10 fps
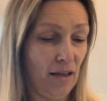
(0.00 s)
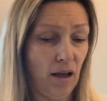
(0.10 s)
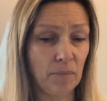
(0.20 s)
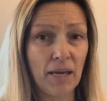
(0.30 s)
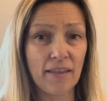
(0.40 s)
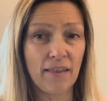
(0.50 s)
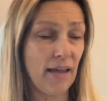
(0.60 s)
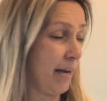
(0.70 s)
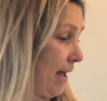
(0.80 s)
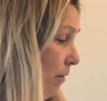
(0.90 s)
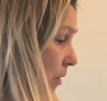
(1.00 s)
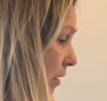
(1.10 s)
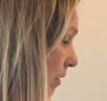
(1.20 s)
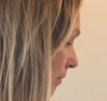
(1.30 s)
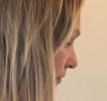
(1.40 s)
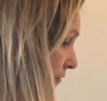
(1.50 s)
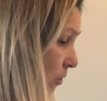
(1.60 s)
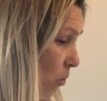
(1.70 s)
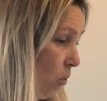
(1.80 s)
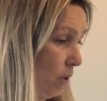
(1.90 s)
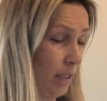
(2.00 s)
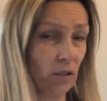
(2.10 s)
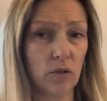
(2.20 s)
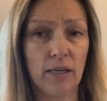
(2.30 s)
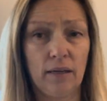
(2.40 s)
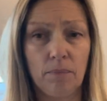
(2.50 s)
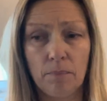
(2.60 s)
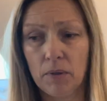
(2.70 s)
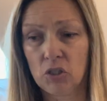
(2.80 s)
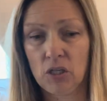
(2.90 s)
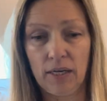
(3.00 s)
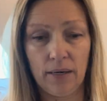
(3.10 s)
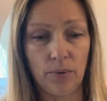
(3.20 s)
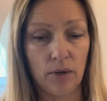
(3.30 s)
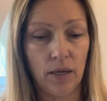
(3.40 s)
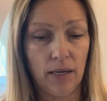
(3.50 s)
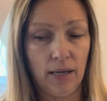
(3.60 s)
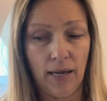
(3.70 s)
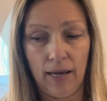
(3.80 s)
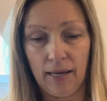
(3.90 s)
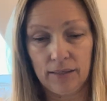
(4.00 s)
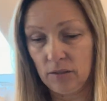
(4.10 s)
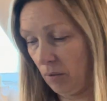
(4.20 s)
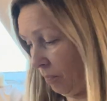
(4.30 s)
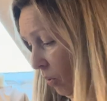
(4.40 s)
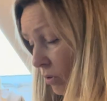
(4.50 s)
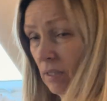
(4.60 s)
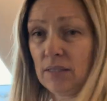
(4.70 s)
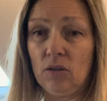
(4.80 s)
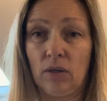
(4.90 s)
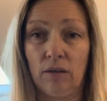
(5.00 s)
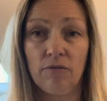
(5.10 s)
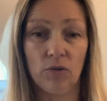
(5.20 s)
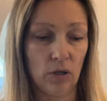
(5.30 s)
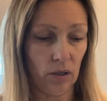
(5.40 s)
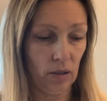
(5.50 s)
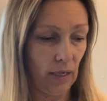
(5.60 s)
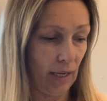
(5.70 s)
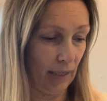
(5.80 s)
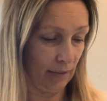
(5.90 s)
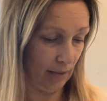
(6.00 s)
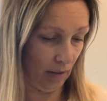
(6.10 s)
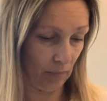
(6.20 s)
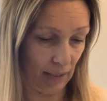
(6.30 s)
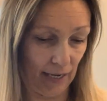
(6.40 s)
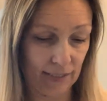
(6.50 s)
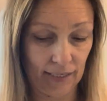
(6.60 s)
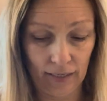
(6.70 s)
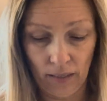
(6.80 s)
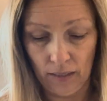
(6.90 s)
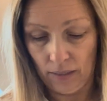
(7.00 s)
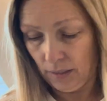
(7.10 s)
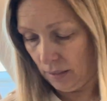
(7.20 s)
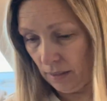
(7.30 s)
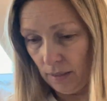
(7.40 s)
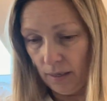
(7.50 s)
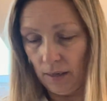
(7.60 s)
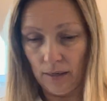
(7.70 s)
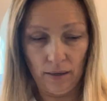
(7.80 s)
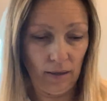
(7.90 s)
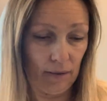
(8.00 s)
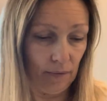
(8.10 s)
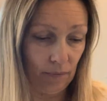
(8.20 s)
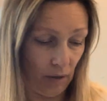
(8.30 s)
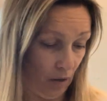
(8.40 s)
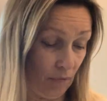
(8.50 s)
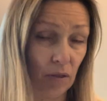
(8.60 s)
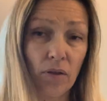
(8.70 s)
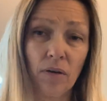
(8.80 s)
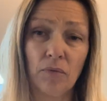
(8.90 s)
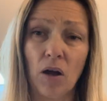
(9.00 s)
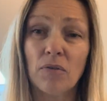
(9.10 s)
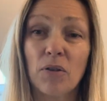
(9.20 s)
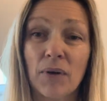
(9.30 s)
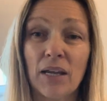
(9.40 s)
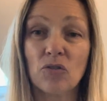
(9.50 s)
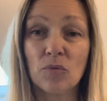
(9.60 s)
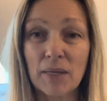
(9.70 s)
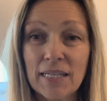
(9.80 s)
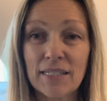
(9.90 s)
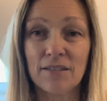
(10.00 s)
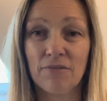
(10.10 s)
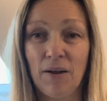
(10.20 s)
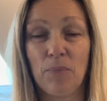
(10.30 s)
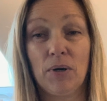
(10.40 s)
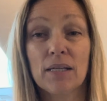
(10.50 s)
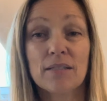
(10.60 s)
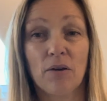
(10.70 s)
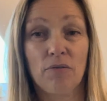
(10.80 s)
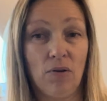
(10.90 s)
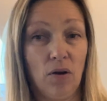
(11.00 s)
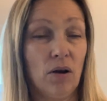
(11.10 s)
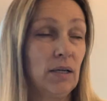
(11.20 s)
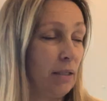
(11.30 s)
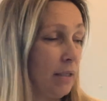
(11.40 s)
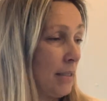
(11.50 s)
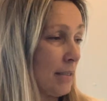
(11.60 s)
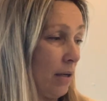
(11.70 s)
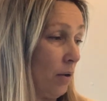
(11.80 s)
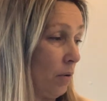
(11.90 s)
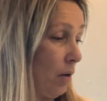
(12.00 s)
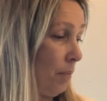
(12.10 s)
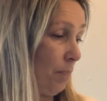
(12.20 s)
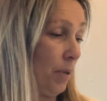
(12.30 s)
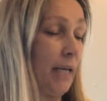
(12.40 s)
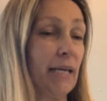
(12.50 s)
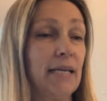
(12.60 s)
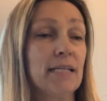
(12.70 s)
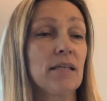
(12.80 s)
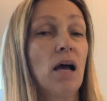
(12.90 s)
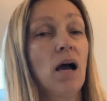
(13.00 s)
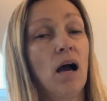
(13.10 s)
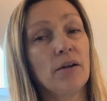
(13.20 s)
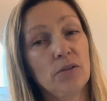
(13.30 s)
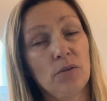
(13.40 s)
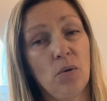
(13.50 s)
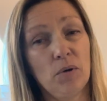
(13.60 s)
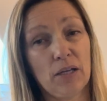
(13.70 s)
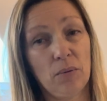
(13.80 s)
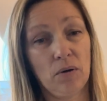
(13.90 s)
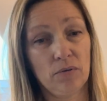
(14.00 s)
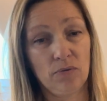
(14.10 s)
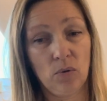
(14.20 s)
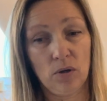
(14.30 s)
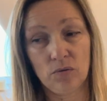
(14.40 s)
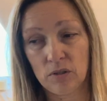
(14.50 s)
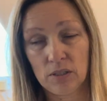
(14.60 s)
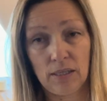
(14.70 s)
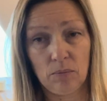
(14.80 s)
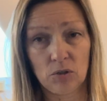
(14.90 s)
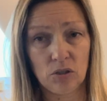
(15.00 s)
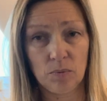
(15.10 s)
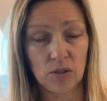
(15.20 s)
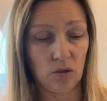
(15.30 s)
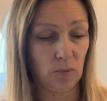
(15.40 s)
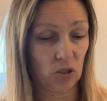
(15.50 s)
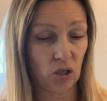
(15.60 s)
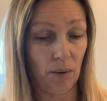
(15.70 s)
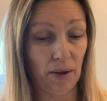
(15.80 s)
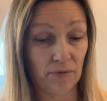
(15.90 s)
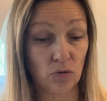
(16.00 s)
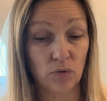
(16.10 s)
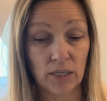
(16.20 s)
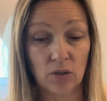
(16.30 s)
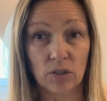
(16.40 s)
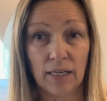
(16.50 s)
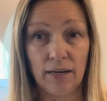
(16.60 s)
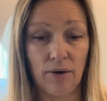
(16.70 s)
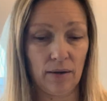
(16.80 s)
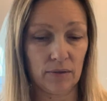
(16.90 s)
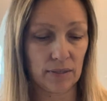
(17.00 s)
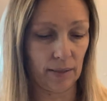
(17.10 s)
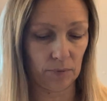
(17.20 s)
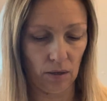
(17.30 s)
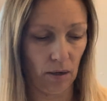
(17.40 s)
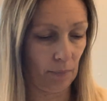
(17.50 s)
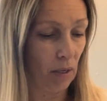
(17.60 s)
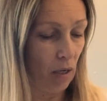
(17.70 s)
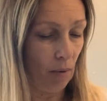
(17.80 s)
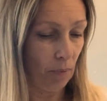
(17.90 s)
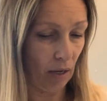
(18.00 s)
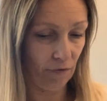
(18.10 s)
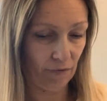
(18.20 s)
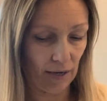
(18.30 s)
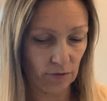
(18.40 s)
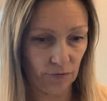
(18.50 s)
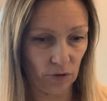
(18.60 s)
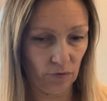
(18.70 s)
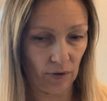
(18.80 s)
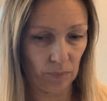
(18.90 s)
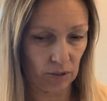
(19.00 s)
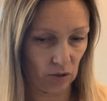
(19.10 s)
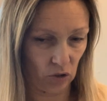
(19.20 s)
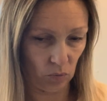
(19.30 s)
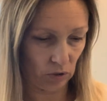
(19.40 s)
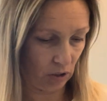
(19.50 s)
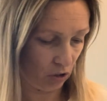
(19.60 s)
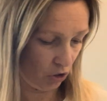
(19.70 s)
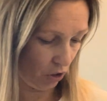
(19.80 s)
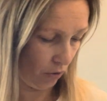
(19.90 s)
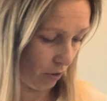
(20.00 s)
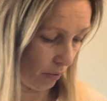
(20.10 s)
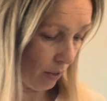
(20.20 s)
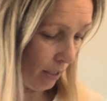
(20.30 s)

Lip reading: I'm getting there now. The floor is looking much clearer and the boxes are looking fuller, and I'm getting over 300 meters of fabric so far. So please, I do not want to go over 400 because that will just be too much. I'm having a really good clear out at the same time, but I found a few fabrics I just wanted to show you.